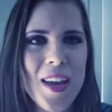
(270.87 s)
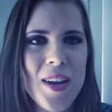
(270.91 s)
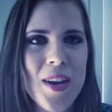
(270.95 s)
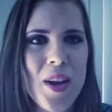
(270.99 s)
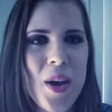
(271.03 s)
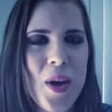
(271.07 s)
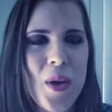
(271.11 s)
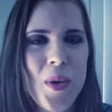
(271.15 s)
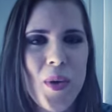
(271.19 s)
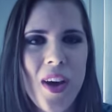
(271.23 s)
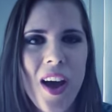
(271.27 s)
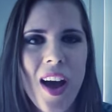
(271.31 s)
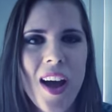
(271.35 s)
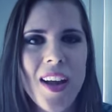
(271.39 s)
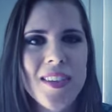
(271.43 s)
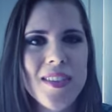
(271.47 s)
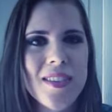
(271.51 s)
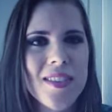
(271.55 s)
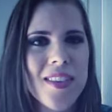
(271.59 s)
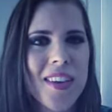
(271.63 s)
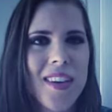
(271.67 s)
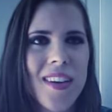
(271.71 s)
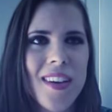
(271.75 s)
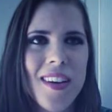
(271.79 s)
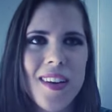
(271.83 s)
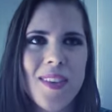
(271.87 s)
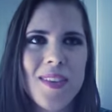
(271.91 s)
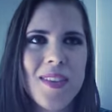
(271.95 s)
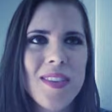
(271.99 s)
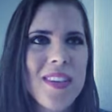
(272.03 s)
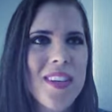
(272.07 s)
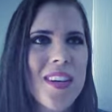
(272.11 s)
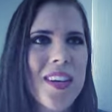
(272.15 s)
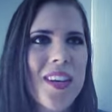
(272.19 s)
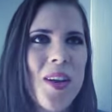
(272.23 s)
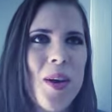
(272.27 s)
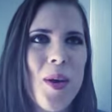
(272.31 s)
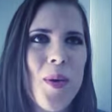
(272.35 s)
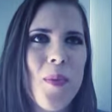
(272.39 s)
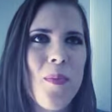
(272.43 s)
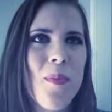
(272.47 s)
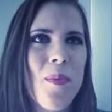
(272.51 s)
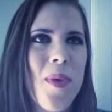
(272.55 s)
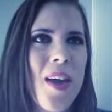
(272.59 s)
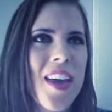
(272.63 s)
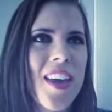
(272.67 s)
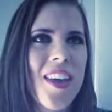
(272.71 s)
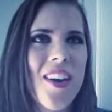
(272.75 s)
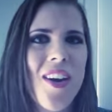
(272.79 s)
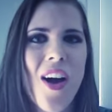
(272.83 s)
You know, God's going to, you know,
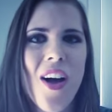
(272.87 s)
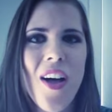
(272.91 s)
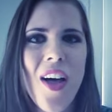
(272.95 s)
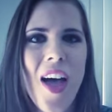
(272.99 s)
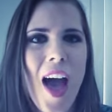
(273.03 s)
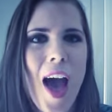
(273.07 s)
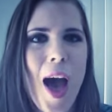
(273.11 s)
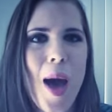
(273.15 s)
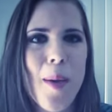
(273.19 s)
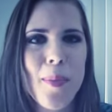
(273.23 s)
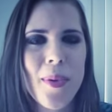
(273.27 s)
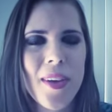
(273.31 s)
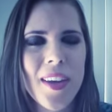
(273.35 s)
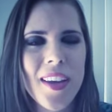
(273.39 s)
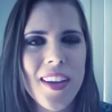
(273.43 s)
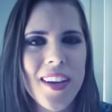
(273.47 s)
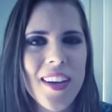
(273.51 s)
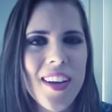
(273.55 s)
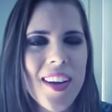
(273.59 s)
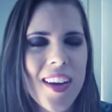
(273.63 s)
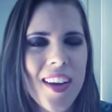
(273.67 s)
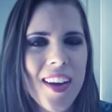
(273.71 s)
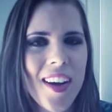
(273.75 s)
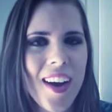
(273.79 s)
make it all happen.